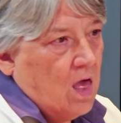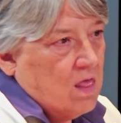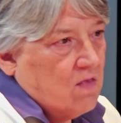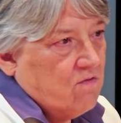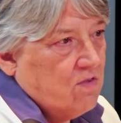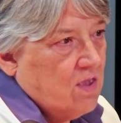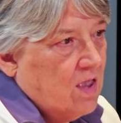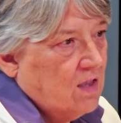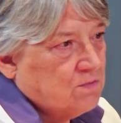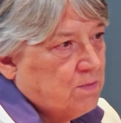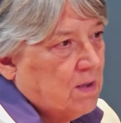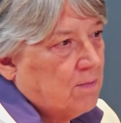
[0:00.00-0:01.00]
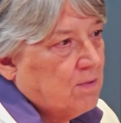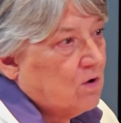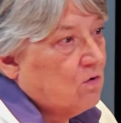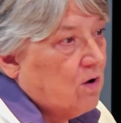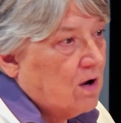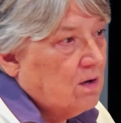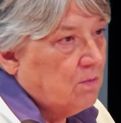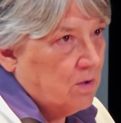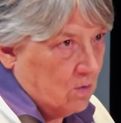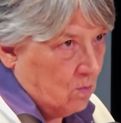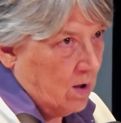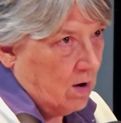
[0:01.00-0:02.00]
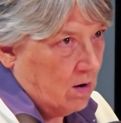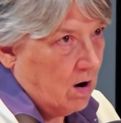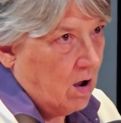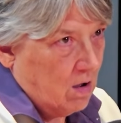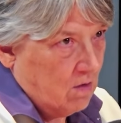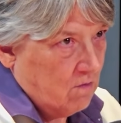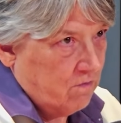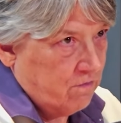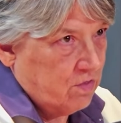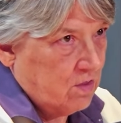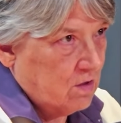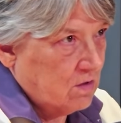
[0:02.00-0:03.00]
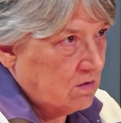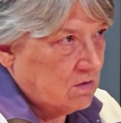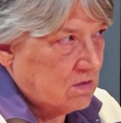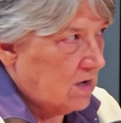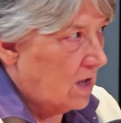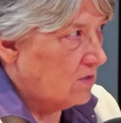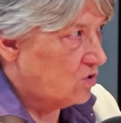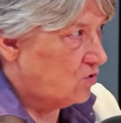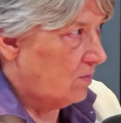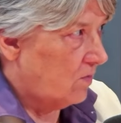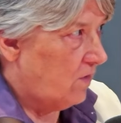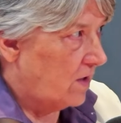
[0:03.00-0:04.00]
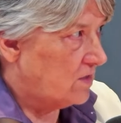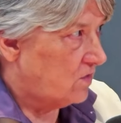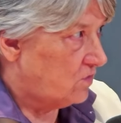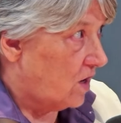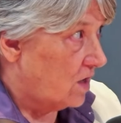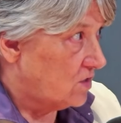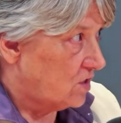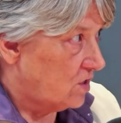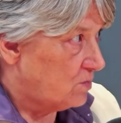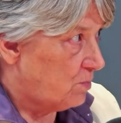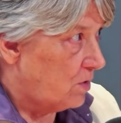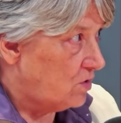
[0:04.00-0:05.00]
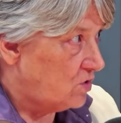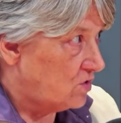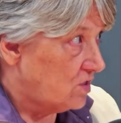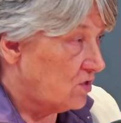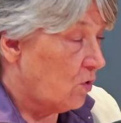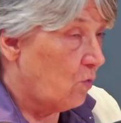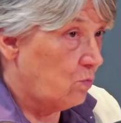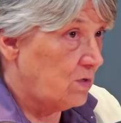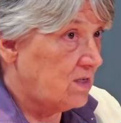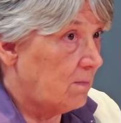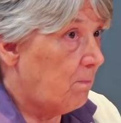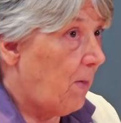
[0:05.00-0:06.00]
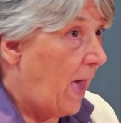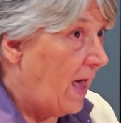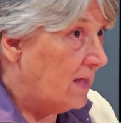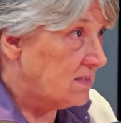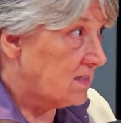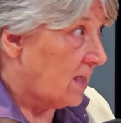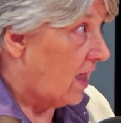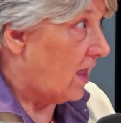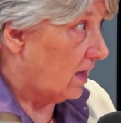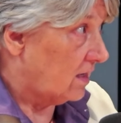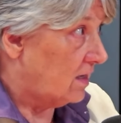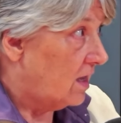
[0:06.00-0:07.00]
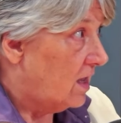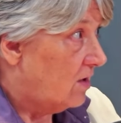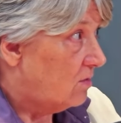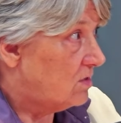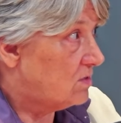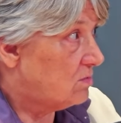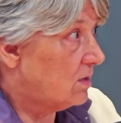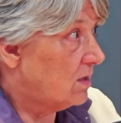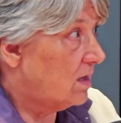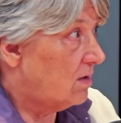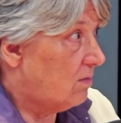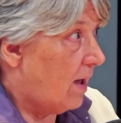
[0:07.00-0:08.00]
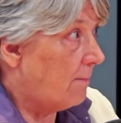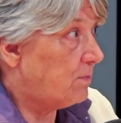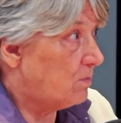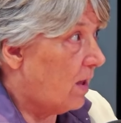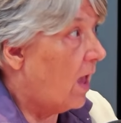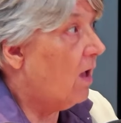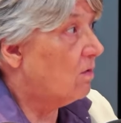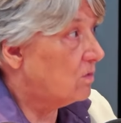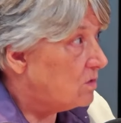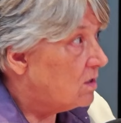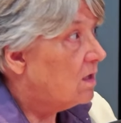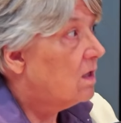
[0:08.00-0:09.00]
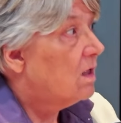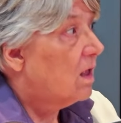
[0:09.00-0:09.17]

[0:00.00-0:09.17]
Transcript: the VA has become incredibly aware of the downstream effects of toxic exposures. This whole recent PASC Act was really wrapped around